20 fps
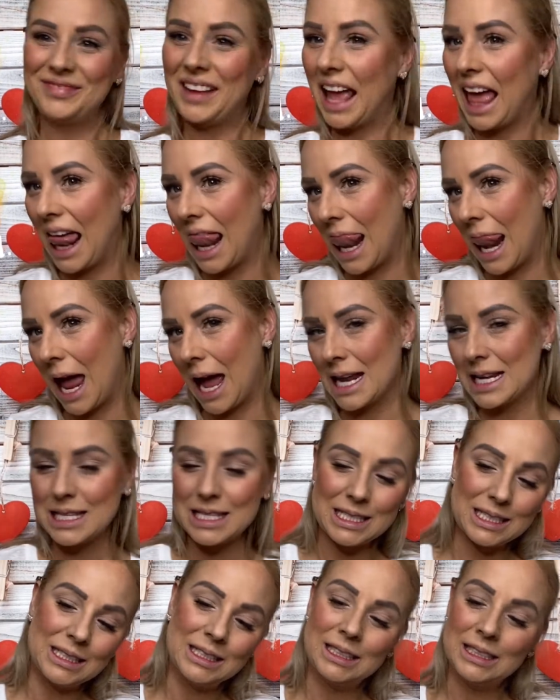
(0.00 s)
A lot.
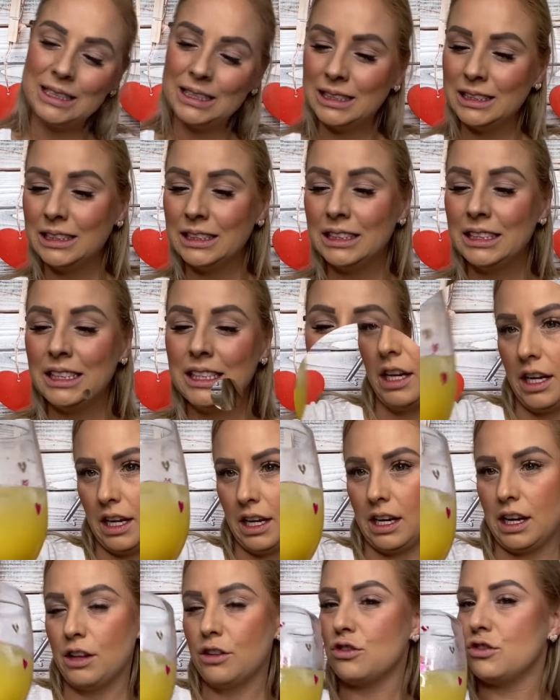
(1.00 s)
I'm getting
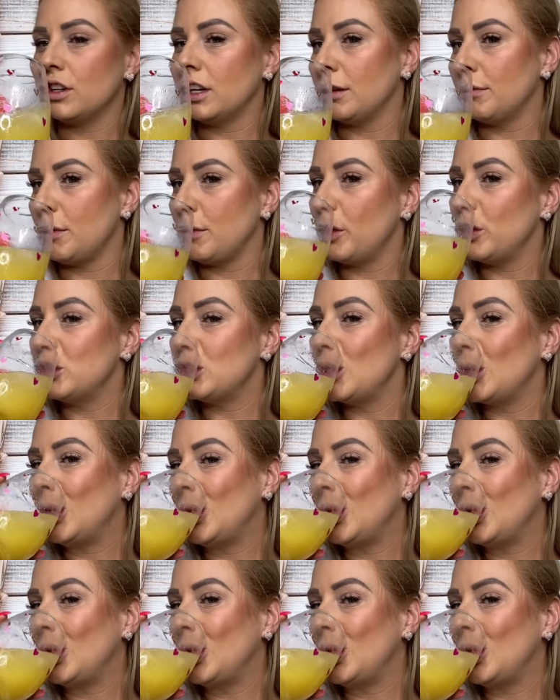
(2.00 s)
another drink in my mouth.